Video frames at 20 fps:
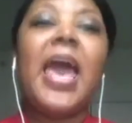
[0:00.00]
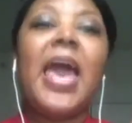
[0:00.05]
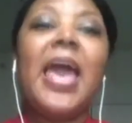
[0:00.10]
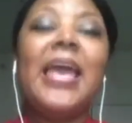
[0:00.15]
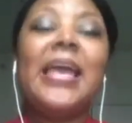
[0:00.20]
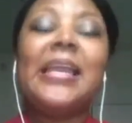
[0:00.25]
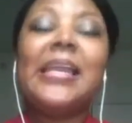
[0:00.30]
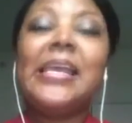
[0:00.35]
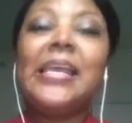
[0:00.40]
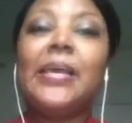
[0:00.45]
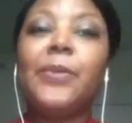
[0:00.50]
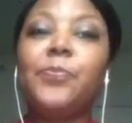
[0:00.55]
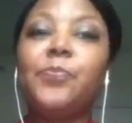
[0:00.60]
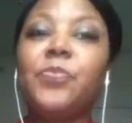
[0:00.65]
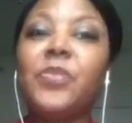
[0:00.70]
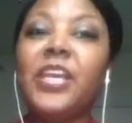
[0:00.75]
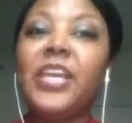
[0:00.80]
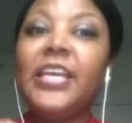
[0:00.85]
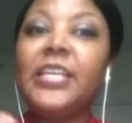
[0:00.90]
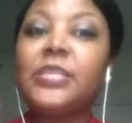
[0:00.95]
And
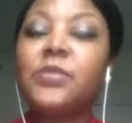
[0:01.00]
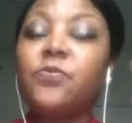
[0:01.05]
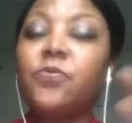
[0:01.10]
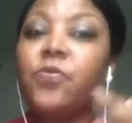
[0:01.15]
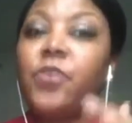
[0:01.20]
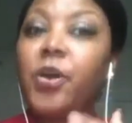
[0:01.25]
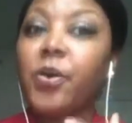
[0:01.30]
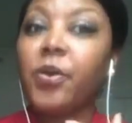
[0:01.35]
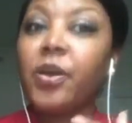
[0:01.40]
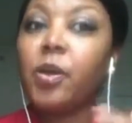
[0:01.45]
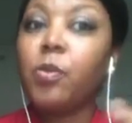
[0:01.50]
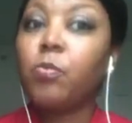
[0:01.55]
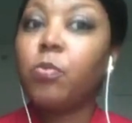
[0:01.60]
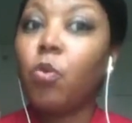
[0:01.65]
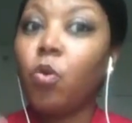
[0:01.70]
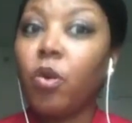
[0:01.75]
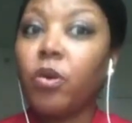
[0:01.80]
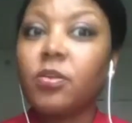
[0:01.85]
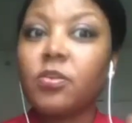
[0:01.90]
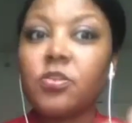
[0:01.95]
it's very
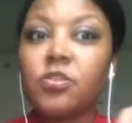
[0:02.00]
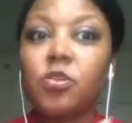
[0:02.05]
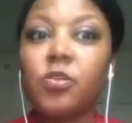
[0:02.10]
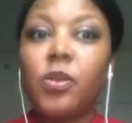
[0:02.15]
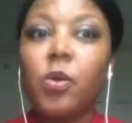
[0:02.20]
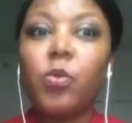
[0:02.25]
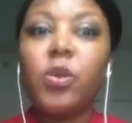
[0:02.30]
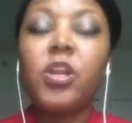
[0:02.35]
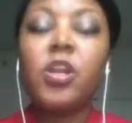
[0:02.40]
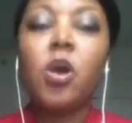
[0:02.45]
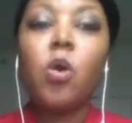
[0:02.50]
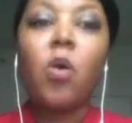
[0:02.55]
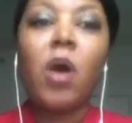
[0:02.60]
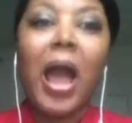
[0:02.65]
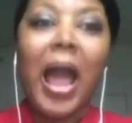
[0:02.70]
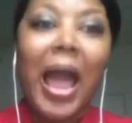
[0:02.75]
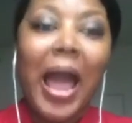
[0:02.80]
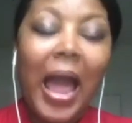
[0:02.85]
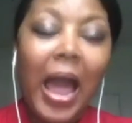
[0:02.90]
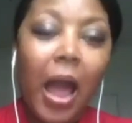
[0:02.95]
important so that we know
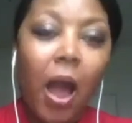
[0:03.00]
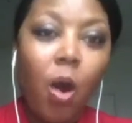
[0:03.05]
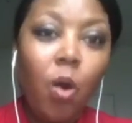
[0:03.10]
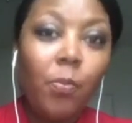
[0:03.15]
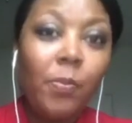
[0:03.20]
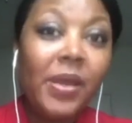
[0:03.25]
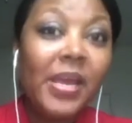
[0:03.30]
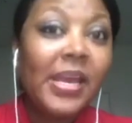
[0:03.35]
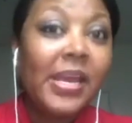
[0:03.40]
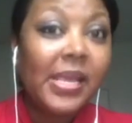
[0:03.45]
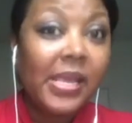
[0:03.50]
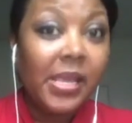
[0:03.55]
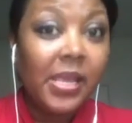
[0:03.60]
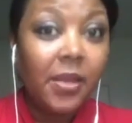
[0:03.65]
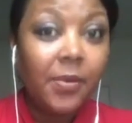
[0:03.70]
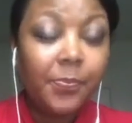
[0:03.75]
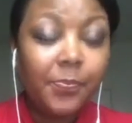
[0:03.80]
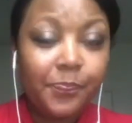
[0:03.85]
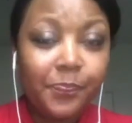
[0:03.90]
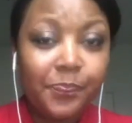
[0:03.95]
how many